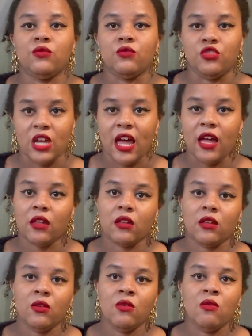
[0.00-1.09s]
Jack,
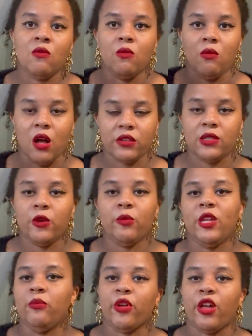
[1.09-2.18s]
whilst they were
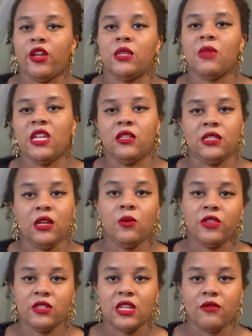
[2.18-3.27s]
being burned, made a deal
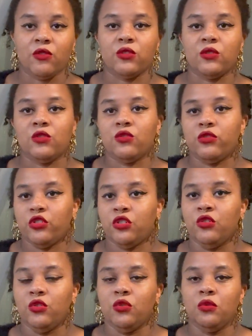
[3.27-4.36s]
with the devil
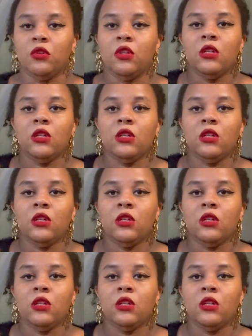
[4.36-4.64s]
to